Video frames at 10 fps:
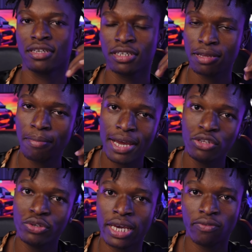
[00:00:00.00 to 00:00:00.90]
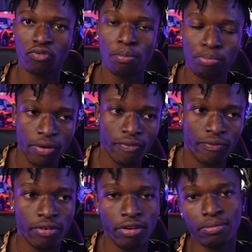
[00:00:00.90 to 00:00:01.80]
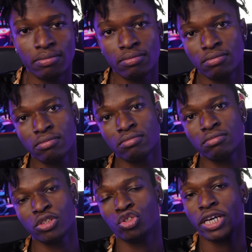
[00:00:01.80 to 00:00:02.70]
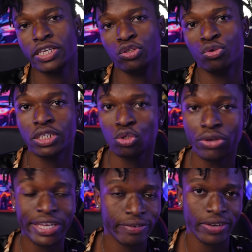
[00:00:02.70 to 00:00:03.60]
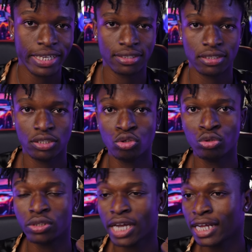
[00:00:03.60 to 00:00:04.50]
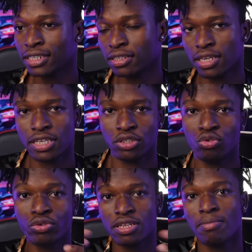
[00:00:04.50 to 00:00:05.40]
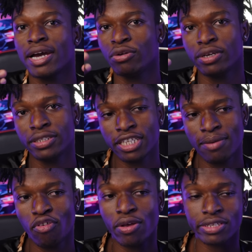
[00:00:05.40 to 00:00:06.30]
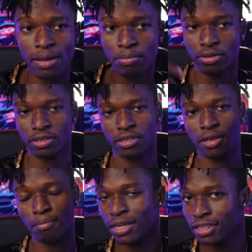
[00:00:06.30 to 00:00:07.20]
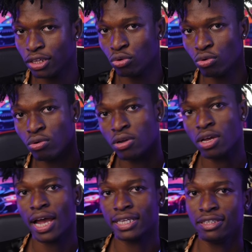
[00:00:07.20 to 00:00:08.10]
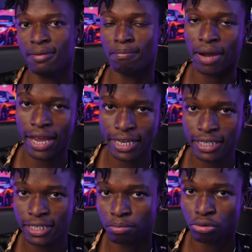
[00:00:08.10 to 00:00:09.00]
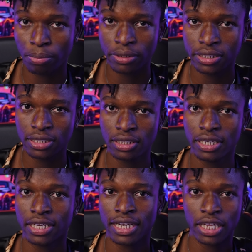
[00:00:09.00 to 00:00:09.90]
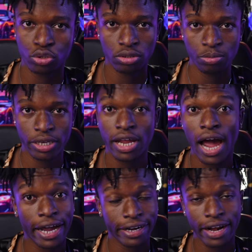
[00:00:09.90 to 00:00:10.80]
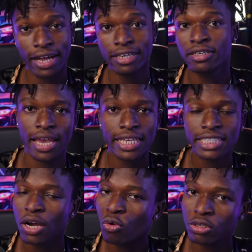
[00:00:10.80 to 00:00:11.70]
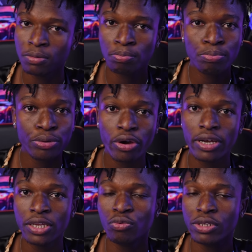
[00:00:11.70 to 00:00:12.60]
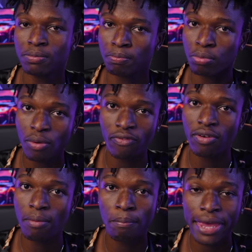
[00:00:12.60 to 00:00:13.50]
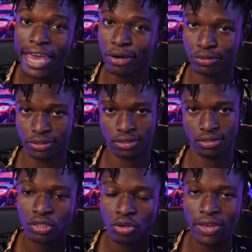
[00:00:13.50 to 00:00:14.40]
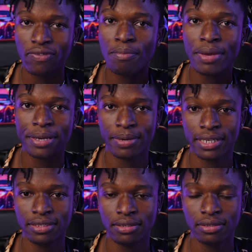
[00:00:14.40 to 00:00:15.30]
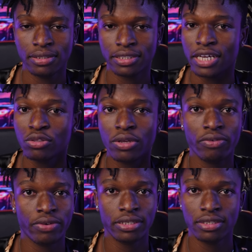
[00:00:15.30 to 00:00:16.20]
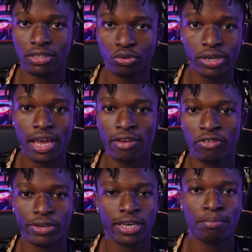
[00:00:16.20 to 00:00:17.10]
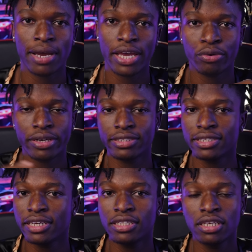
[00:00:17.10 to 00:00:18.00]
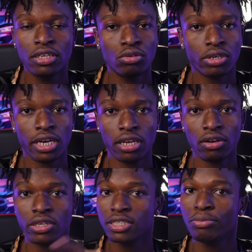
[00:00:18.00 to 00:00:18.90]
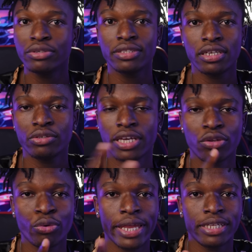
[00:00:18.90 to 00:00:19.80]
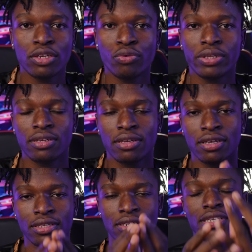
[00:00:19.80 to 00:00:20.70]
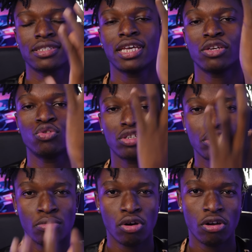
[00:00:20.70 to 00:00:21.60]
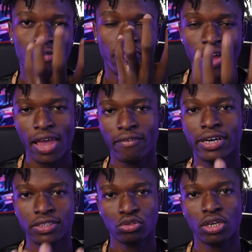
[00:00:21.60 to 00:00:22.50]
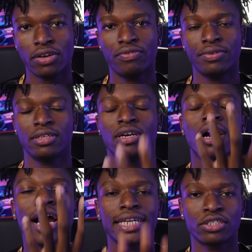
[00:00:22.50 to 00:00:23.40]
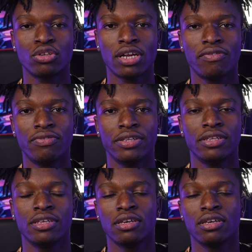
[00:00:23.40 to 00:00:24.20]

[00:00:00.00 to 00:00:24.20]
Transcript: the money you get from prop firm, you can use it to invest. You can't just like use the money all the time. For example, a month ago, I did buy a property in Cantonment, Accra, and that was purely with prop firm payouts. So if you make money, try to invest it in real life. You can buy real estate, you can launch a business, you can do anything with. Just take your small $500 fee, $100 fee,